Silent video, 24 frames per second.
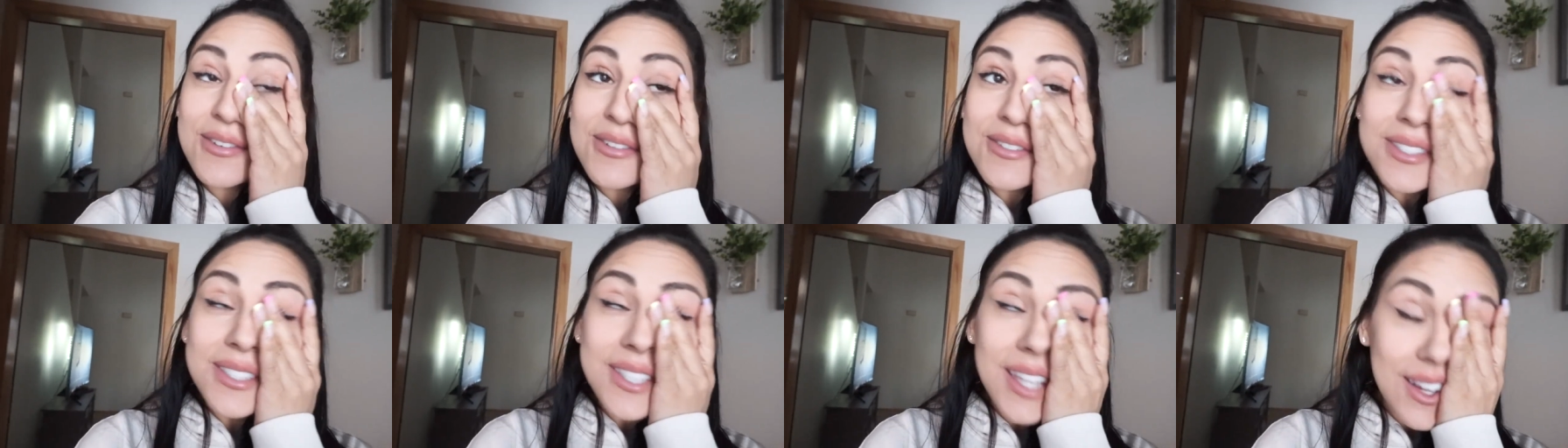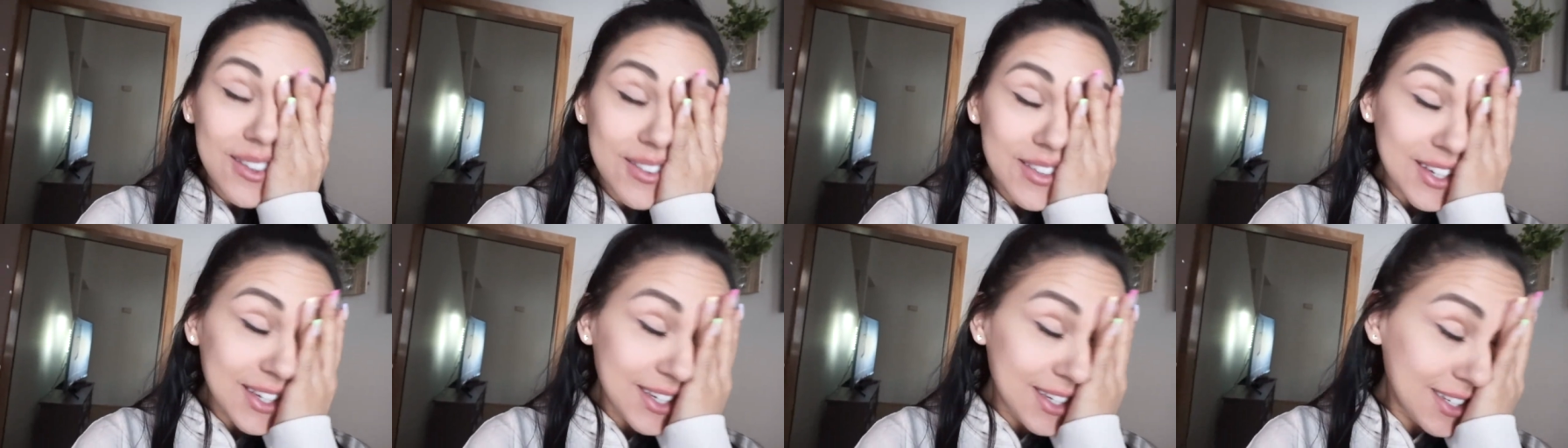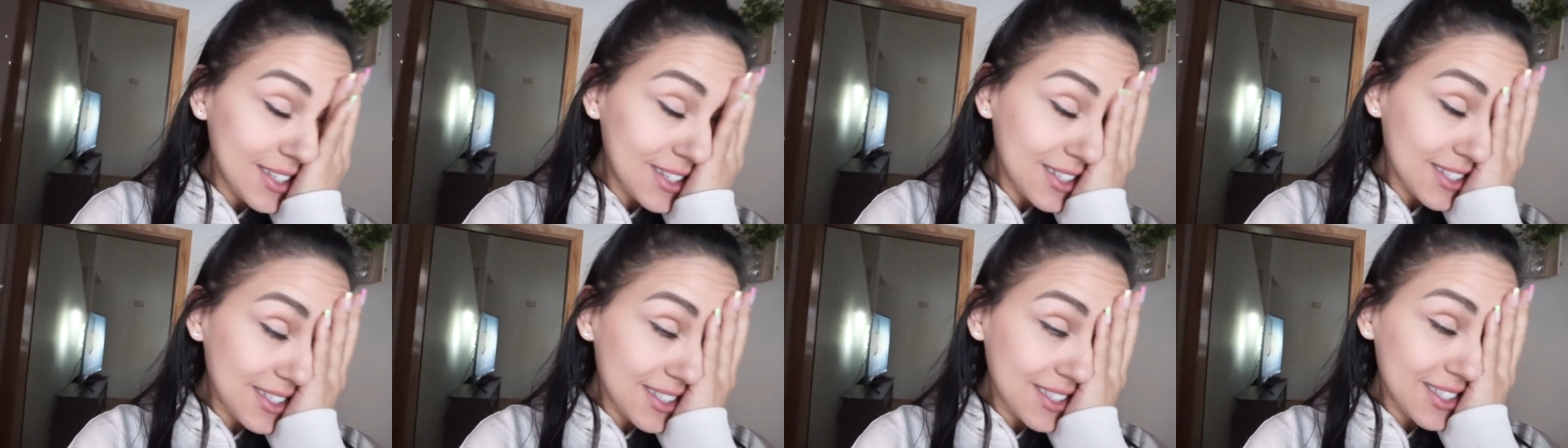no
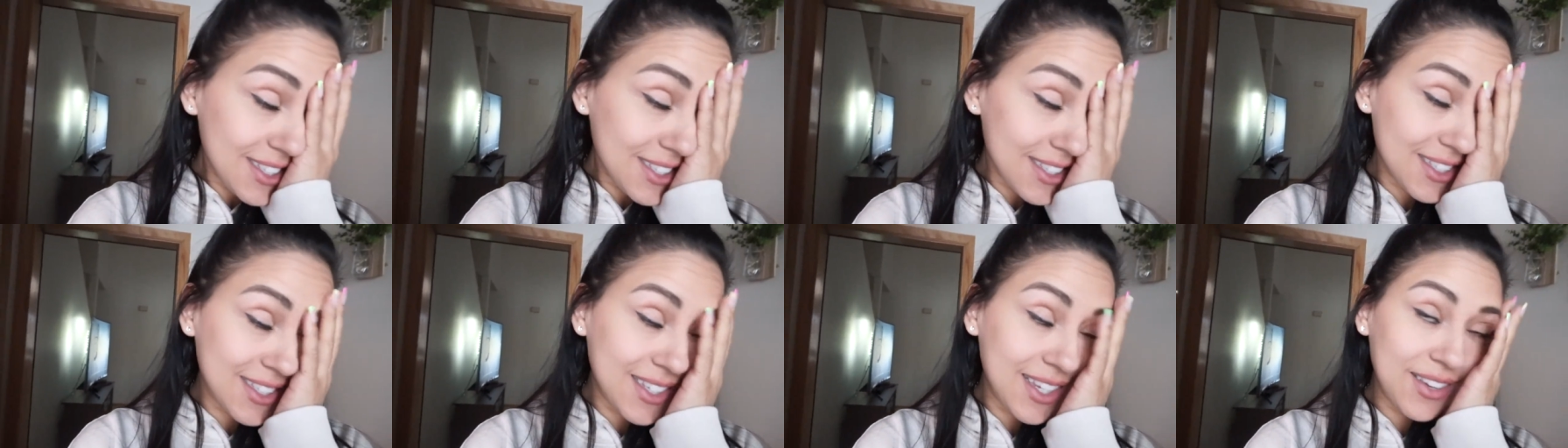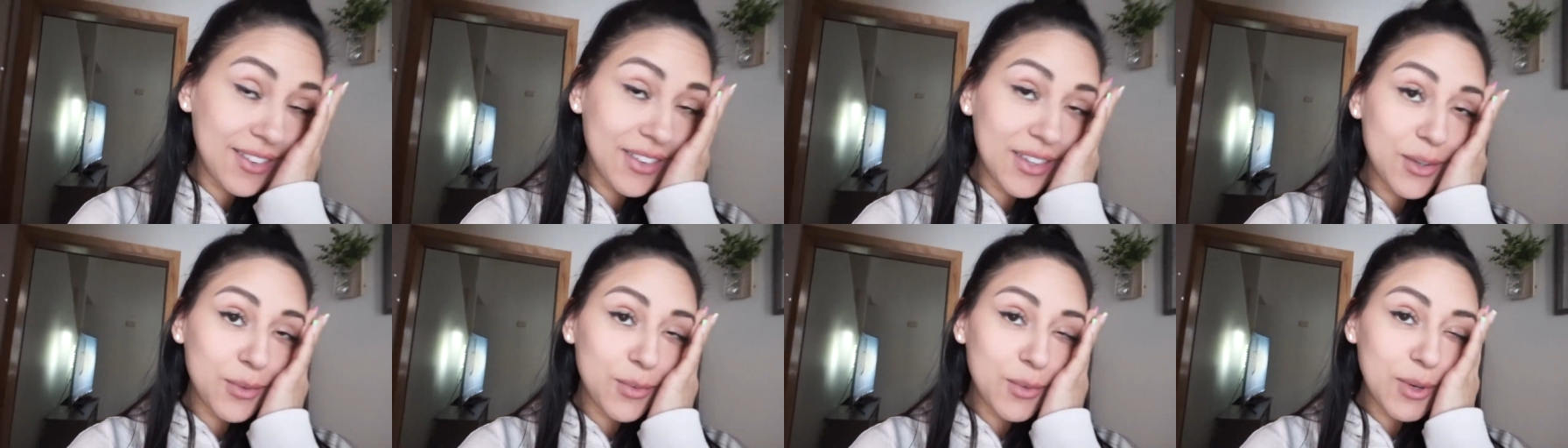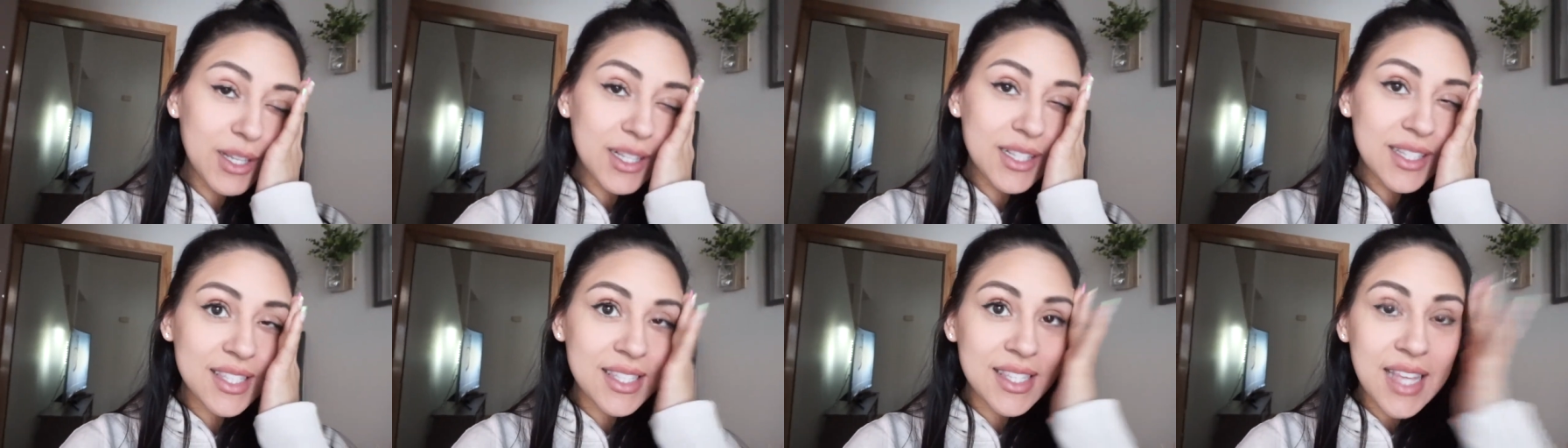sabes. Qué
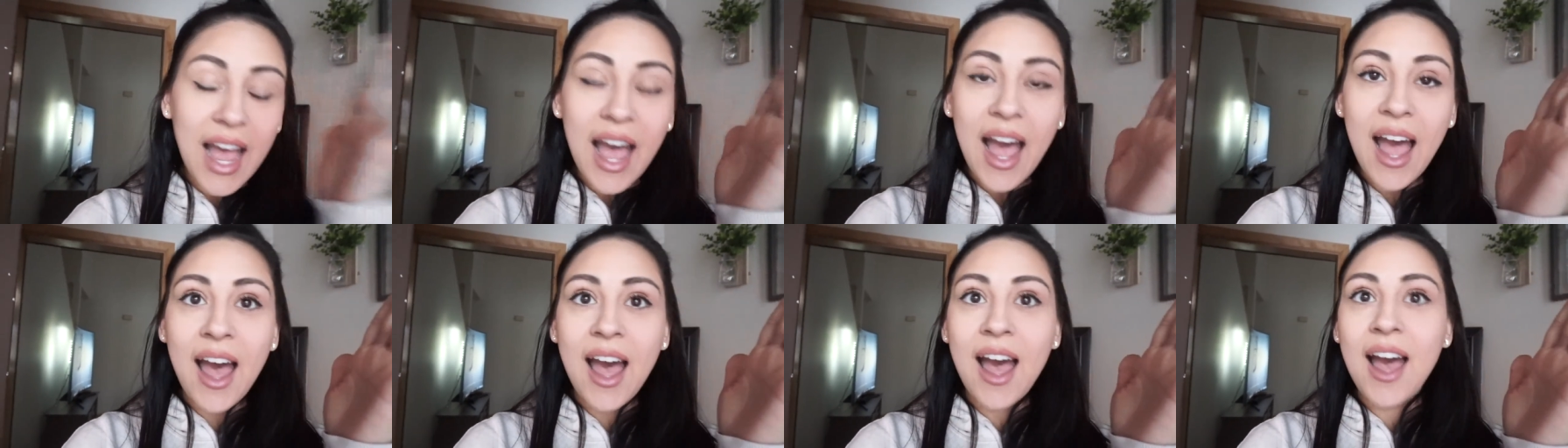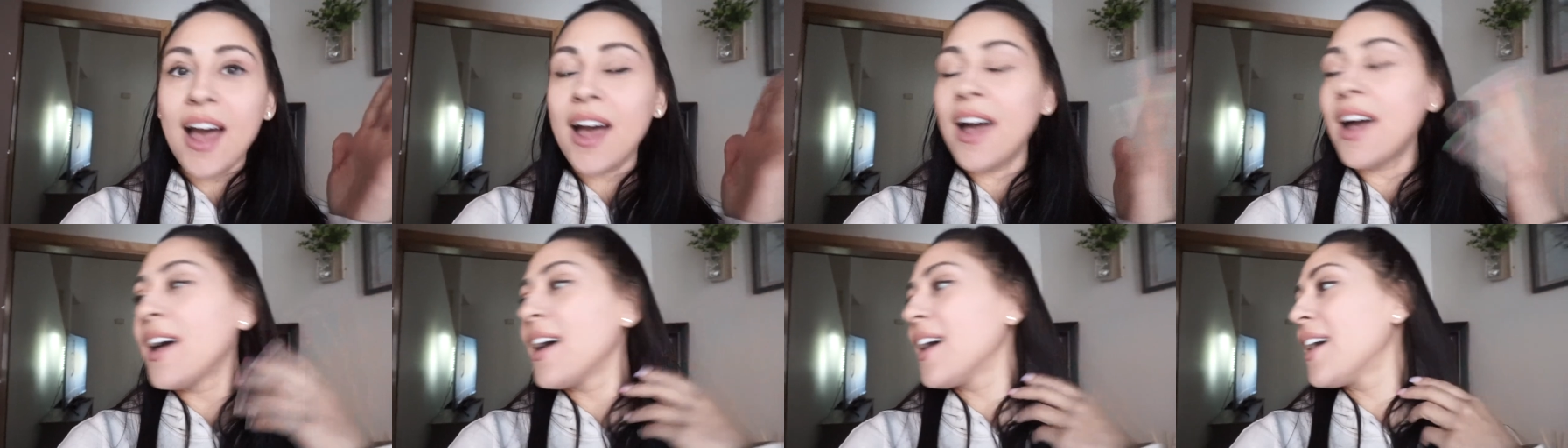vergüenza.